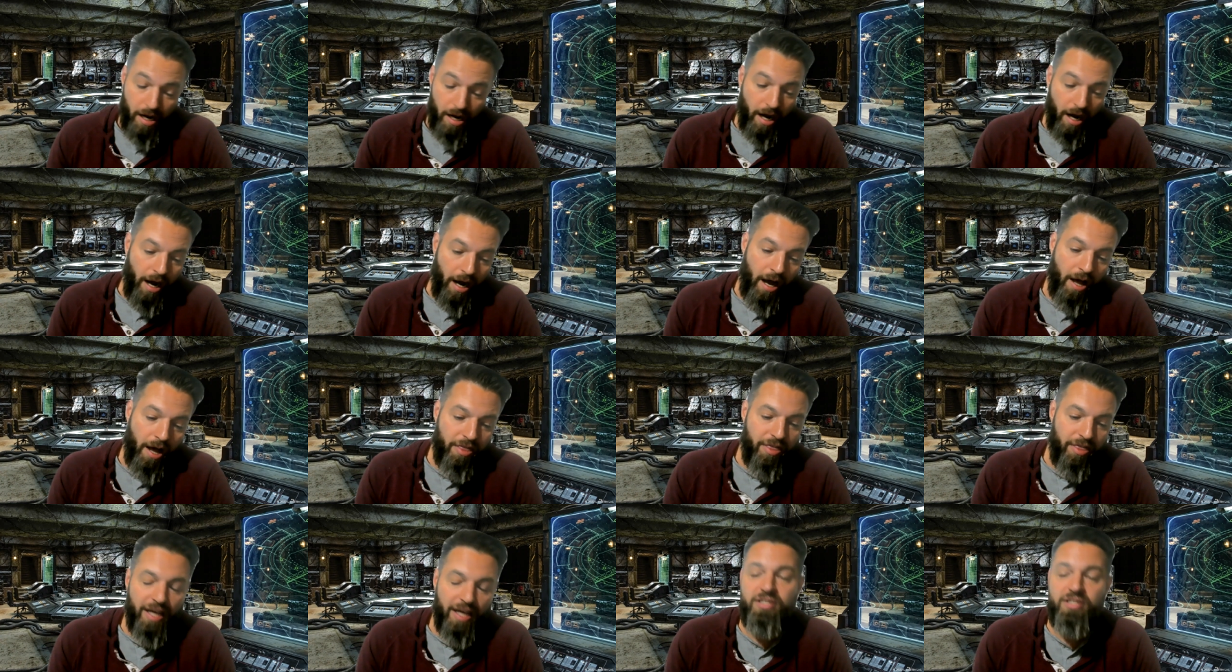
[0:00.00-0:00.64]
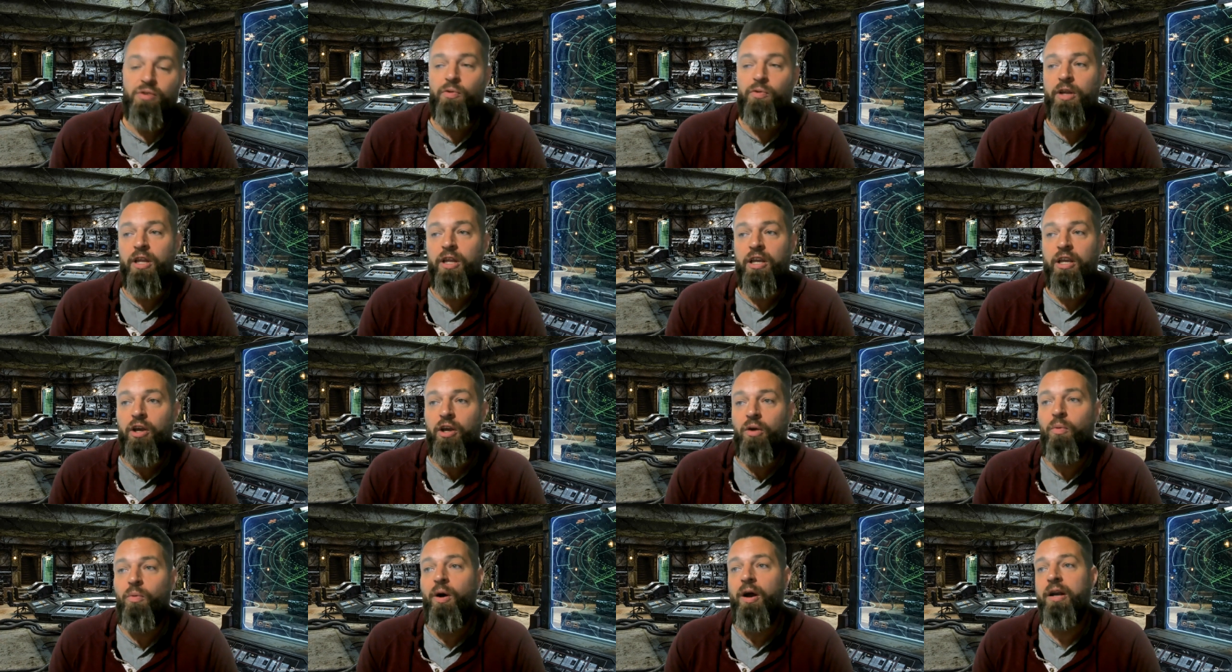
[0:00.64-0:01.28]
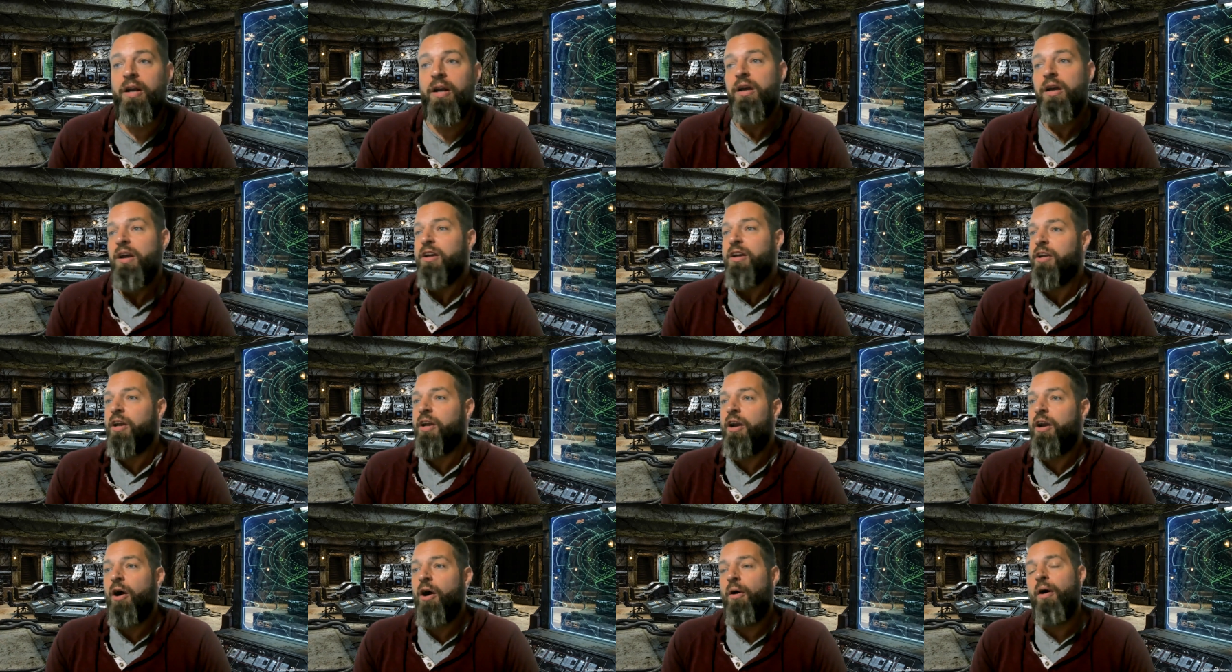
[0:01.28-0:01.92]
Uh, that's a really good one.
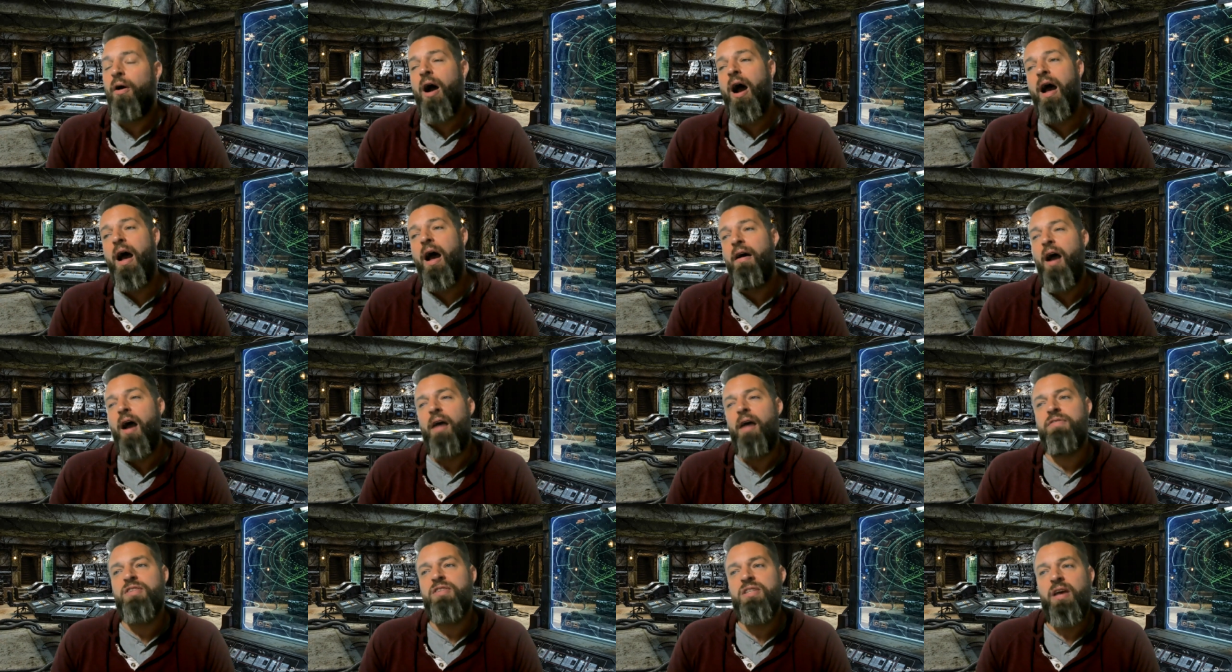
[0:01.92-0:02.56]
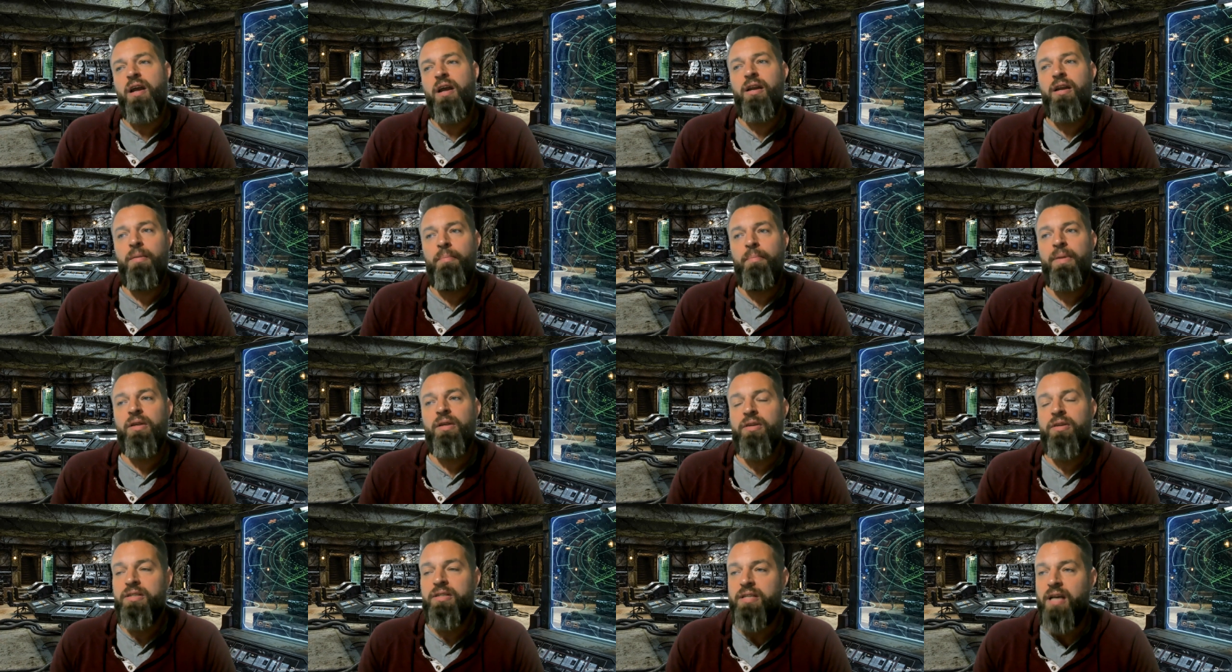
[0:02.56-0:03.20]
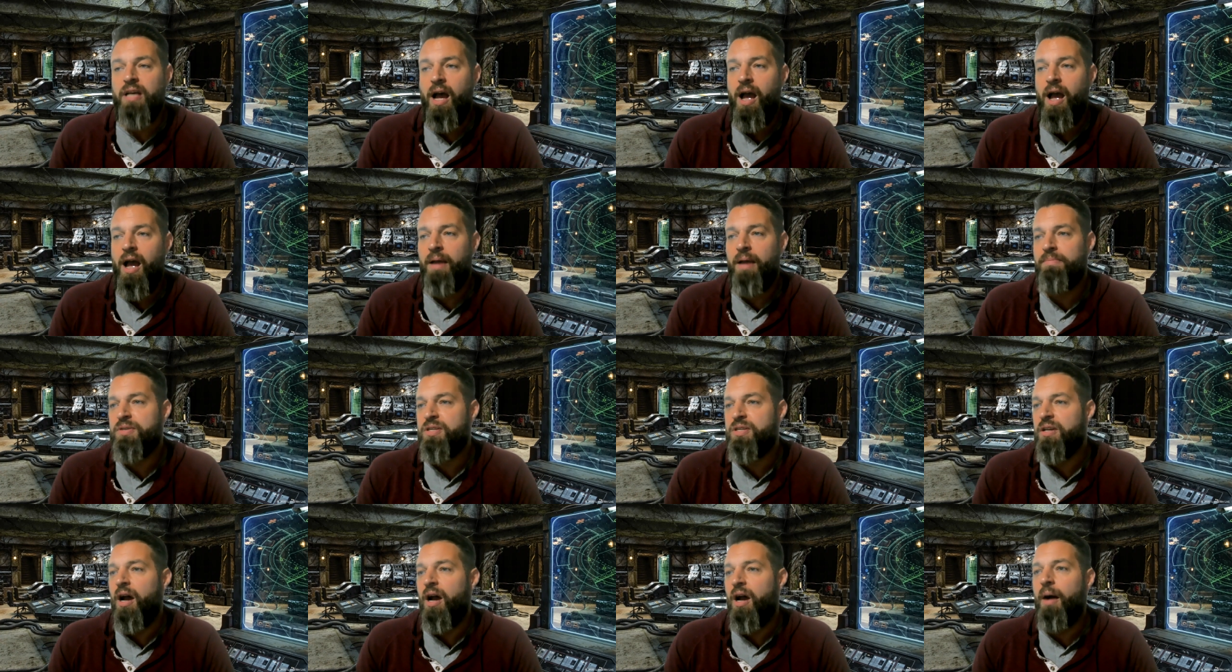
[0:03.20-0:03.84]
You know, I, have said it a million
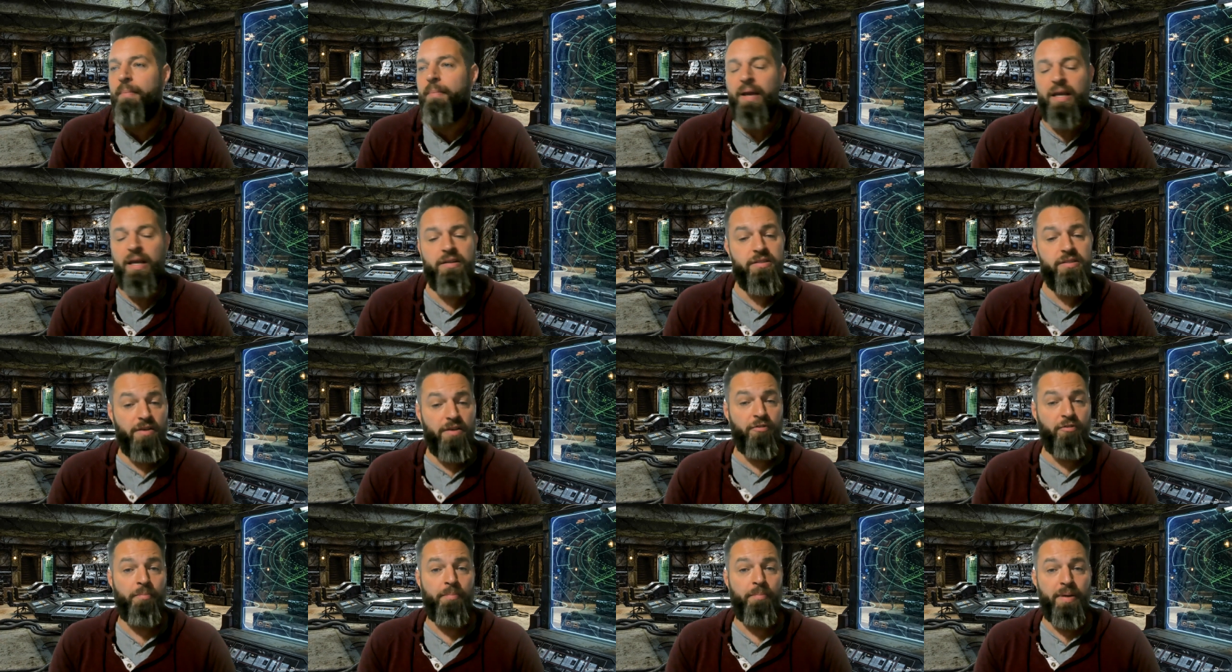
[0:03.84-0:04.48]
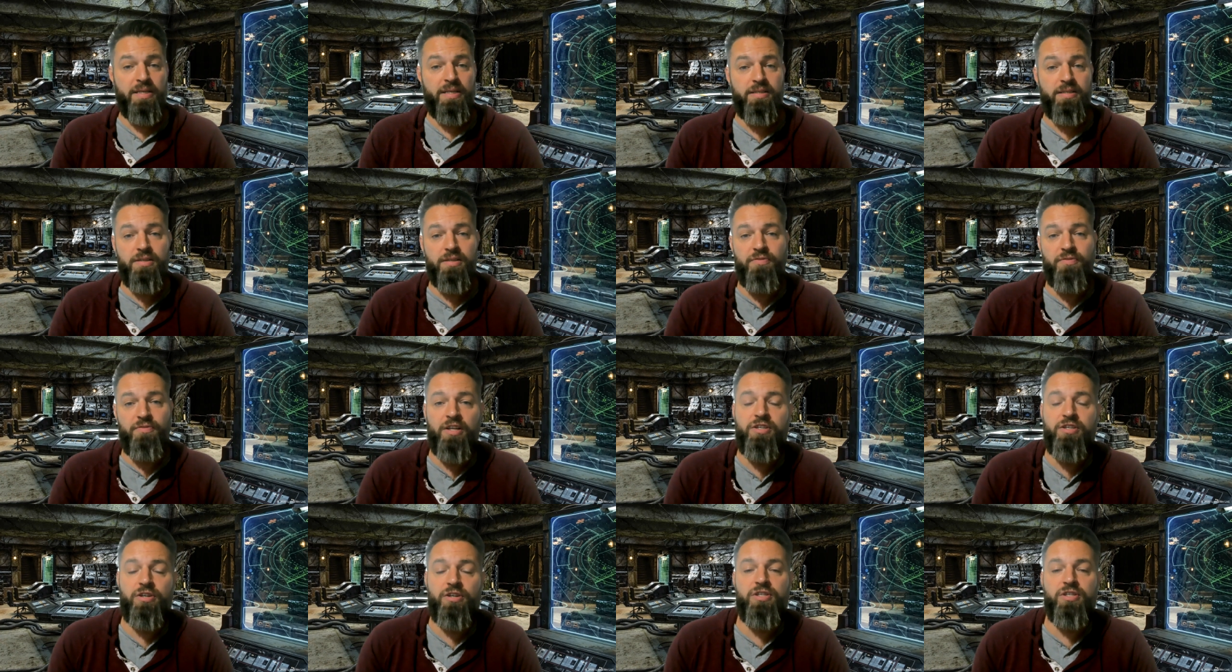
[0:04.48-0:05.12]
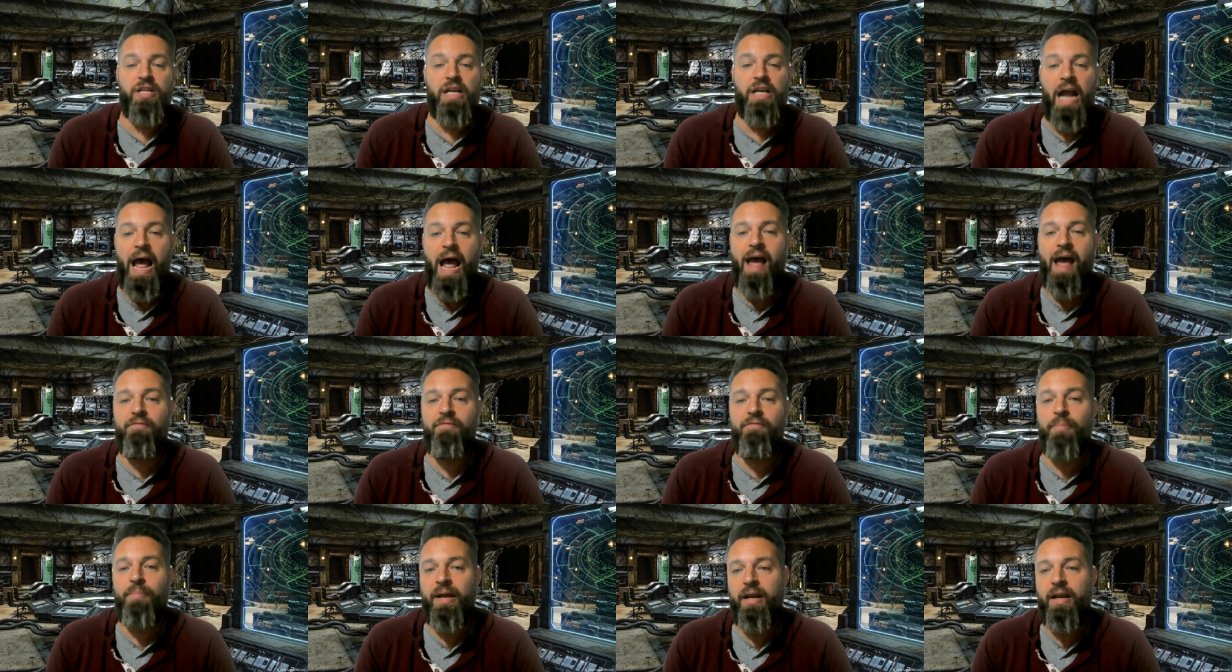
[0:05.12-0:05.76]
times um, in different business ventures that
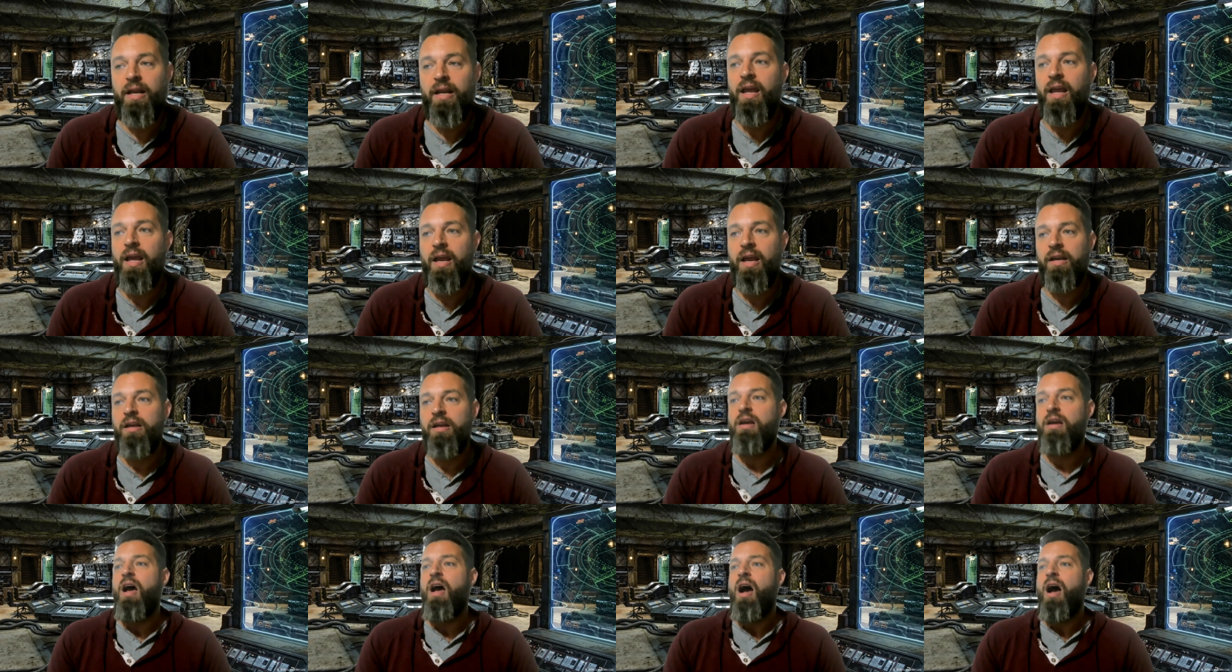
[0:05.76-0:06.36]
I've been in.